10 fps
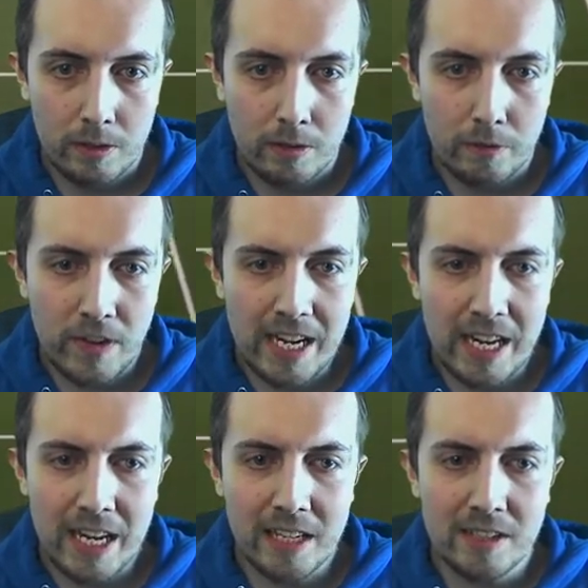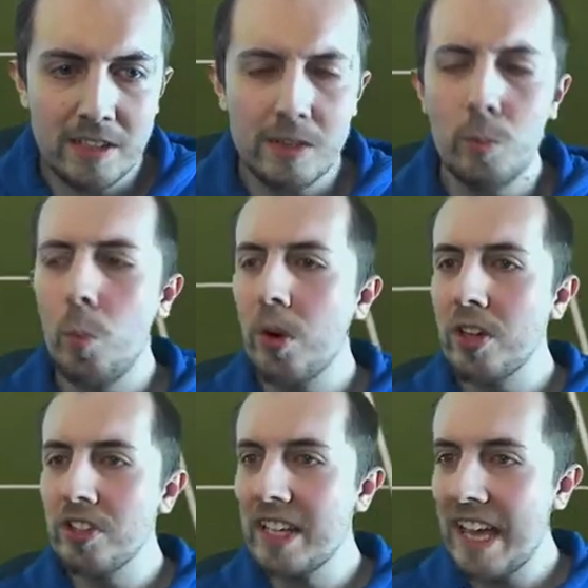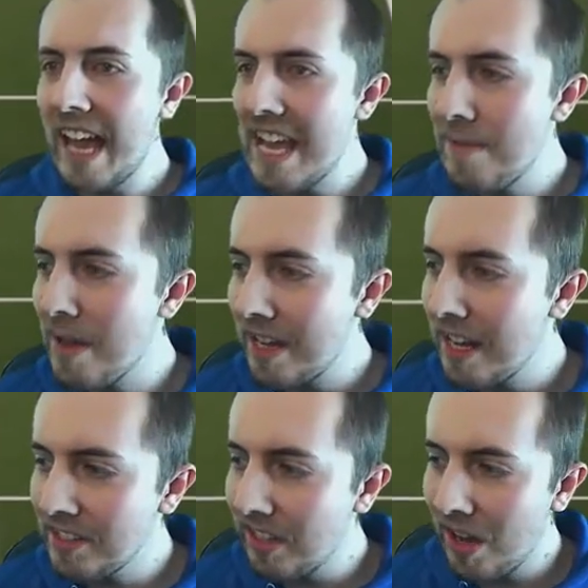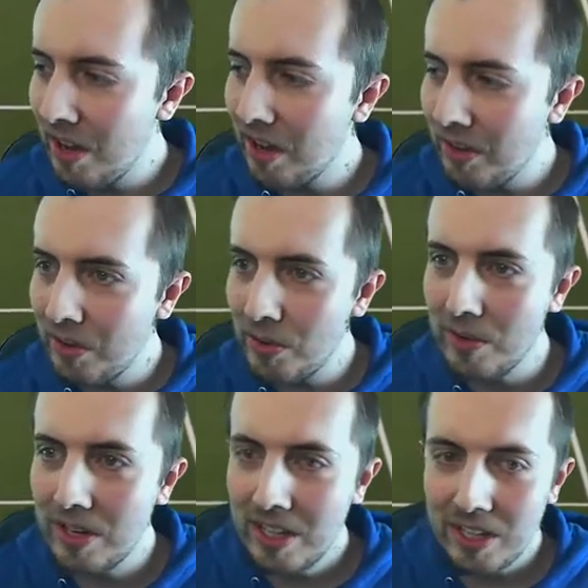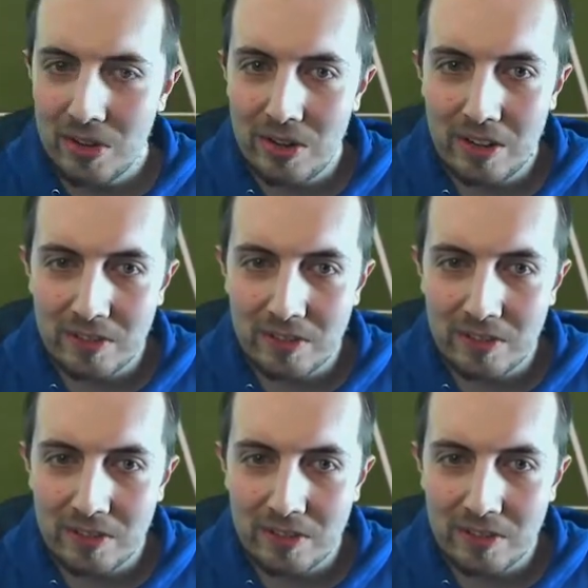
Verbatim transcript: Félix won us the game. Let's go. You love to